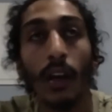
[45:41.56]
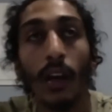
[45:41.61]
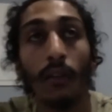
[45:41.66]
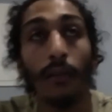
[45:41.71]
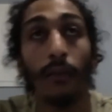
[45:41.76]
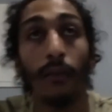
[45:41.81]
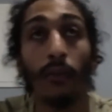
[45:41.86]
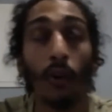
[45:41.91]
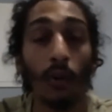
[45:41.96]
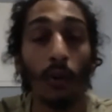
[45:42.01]

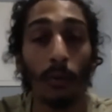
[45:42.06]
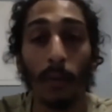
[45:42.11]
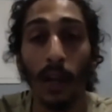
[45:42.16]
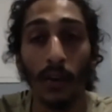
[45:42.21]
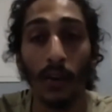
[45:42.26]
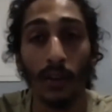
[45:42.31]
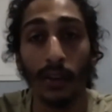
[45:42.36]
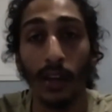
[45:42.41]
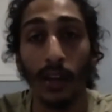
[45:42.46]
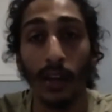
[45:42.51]
full
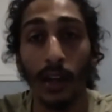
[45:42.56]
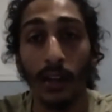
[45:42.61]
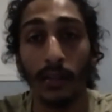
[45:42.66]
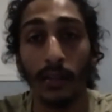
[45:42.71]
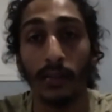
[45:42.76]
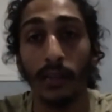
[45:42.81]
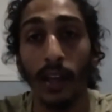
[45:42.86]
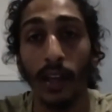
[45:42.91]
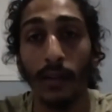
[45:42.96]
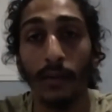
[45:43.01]

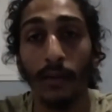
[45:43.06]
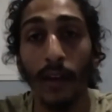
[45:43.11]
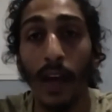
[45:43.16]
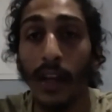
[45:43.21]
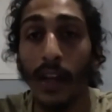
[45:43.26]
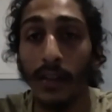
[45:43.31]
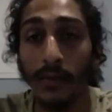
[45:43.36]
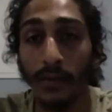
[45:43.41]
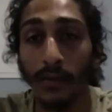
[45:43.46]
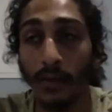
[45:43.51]
marathons that
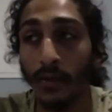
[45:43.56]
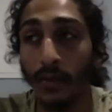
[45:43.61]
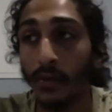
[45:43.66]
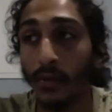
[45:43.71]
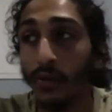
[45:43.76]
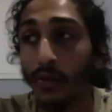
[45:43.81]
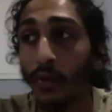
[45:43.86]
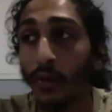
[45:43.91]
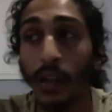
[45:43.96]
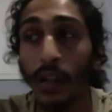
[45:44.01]
fast for
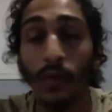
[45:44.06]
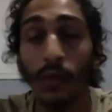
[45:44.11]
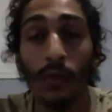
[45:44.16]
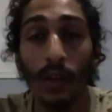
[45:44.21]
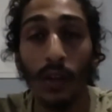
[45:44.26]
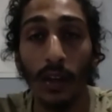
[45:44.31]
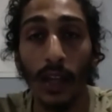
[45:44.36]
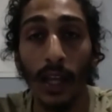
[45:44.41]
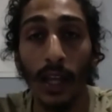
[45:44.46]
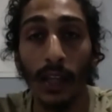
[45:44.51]
twenty
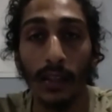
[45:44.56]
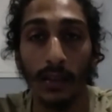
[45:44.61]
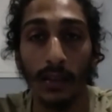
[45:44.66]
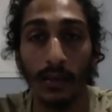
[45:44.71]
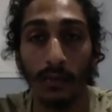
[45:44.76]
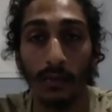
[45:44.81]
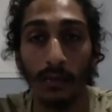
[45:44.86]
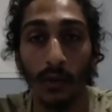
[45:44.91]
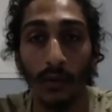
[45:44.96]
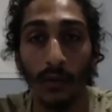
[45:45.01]
one days
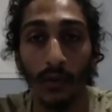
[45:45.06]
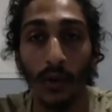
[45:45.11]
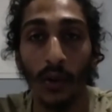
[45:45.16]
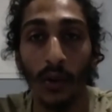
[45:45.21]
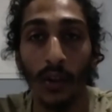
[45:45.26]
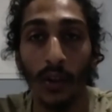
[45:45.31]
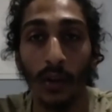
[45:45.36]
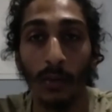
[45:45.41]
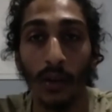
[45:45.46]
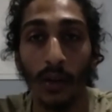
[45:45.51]
before
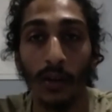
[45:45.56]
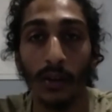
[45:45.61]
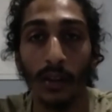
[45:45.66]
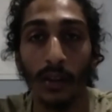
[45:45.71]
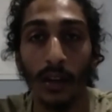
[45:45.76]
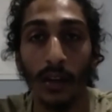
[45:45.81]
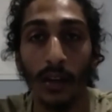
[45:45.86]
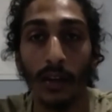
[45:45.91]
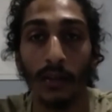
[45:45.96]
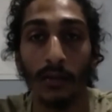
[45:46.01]
their
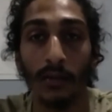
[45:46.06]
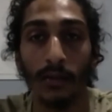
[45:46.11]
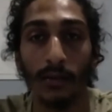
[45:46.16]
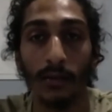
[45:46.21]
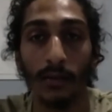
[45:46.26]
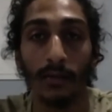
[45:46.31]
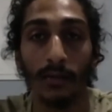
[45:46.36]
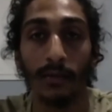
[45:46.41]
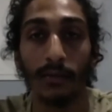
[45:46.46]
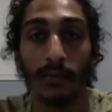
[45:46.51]
marathon.
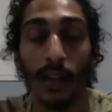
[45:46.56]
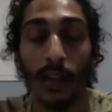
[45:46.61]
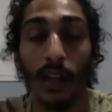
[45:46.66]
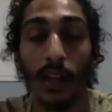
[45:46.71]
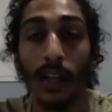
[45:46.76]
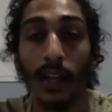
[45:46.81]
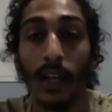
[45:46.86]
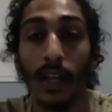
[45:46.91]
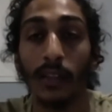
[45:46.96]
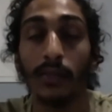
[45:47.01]
Mm-hmm.
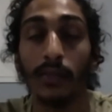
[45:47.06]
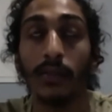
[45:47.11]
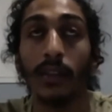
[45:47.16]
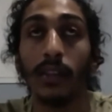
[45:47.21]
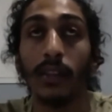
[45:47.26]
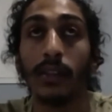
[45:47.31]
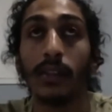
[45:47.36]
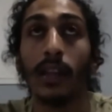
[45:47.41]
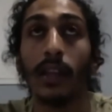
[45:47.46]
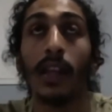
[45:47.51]
Like that's
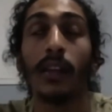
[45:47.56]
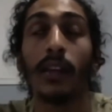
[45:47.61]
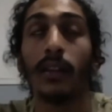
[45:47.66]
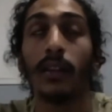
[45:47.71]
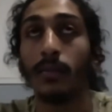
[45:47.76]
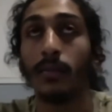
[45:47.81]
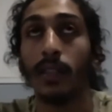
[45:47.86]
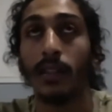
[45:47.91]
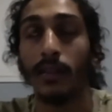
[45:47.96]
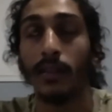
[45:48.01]
insane
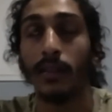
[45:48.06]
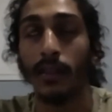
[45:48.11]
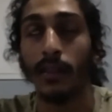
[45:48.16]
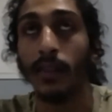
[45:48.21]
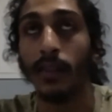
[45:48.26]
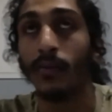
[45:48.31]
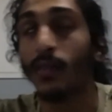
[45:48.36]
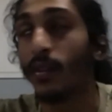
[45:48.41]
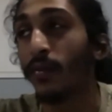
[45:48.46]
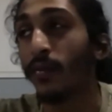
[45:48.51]
to me that
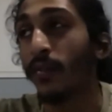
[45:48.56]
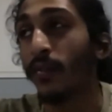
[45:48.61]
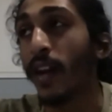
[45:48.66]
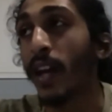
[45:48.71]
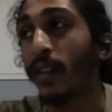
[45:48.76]
you could fast